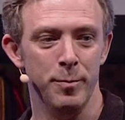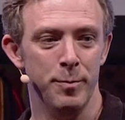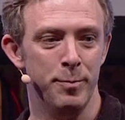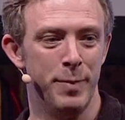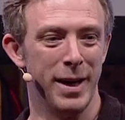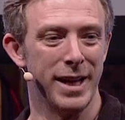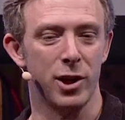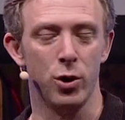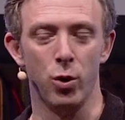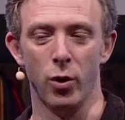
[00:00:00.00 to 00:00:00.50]

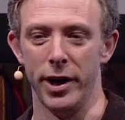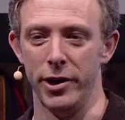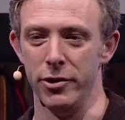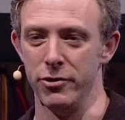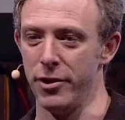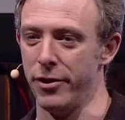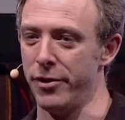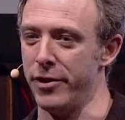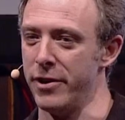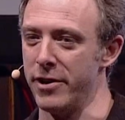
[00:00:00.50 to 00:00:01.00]
Bitcoin or
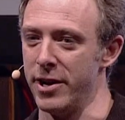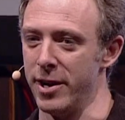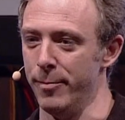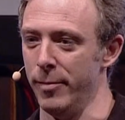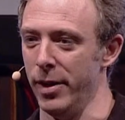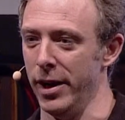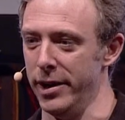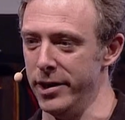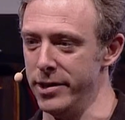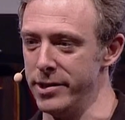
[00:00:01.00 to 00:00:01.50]
Ethereum
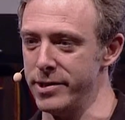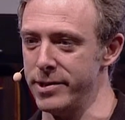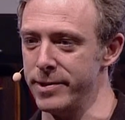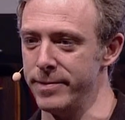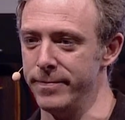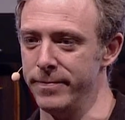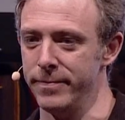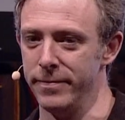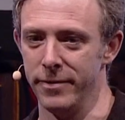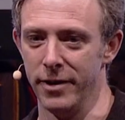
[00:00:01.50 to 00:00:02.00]
miners,
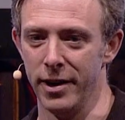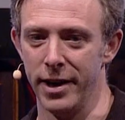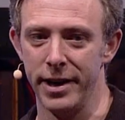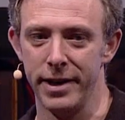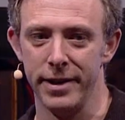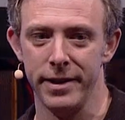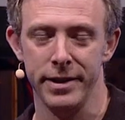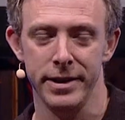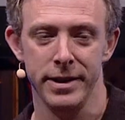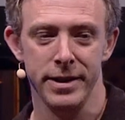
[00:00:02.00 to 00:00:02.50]
right?
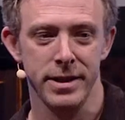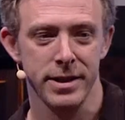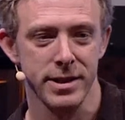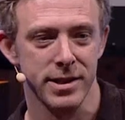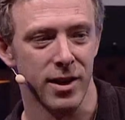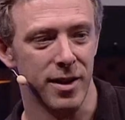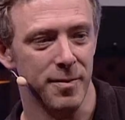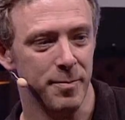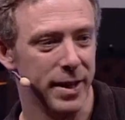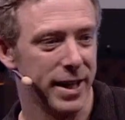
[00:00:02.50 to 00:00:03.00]

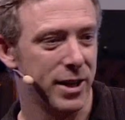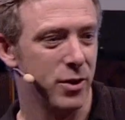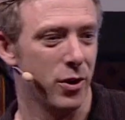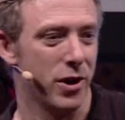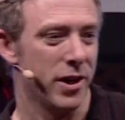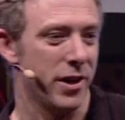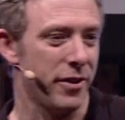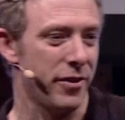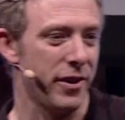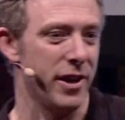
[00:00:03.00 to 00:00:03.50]
So in Bitcoin
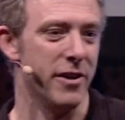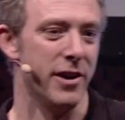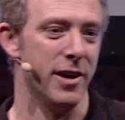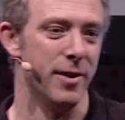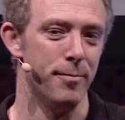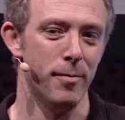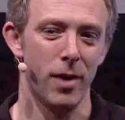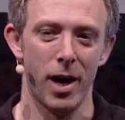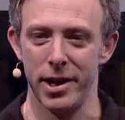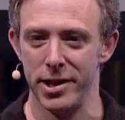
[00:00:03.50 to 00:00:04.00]
and
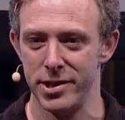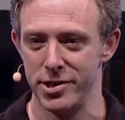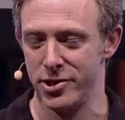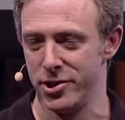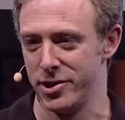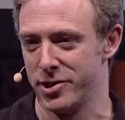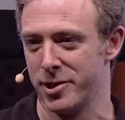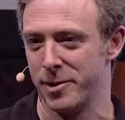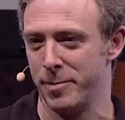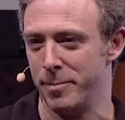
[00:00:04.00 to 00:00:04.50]
Ethereum, miners
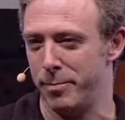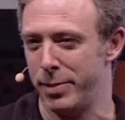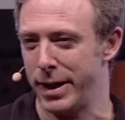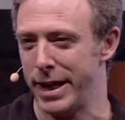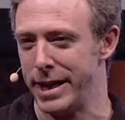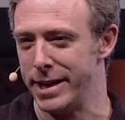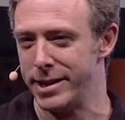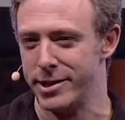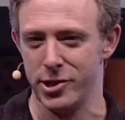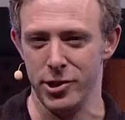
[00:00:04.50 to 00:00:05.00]
just
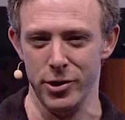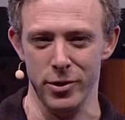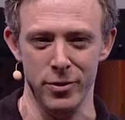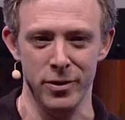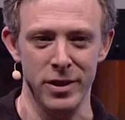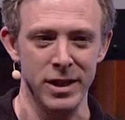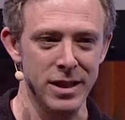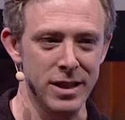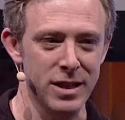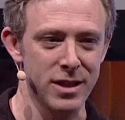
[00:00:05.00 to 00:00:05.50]
compete to
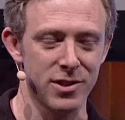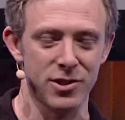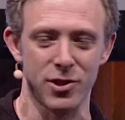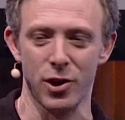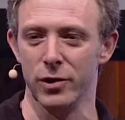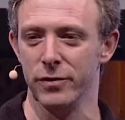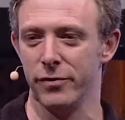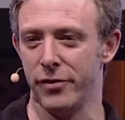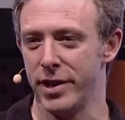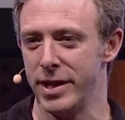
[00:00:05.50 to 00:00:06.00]

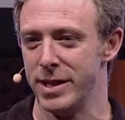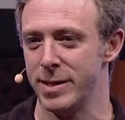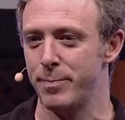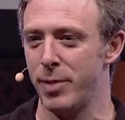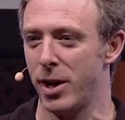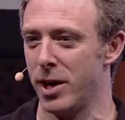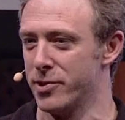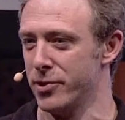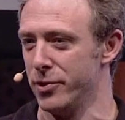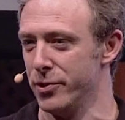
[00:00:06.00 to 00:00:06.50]
solve these
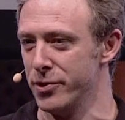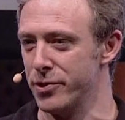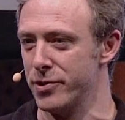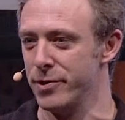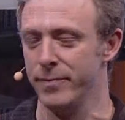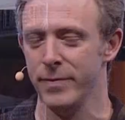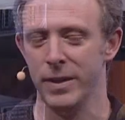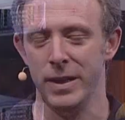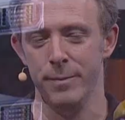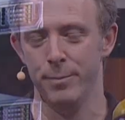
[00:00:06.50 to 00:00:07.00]
puzzles
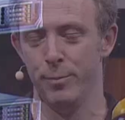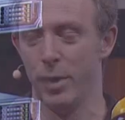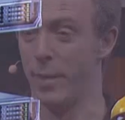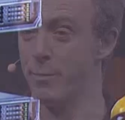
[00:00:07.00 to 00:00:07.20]
by